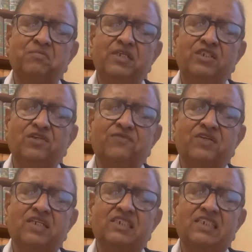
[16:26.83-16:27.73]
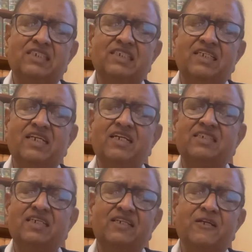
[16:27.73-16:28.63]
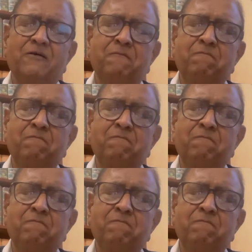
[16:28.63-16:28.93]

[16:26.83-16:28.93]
breach of trust, etc.,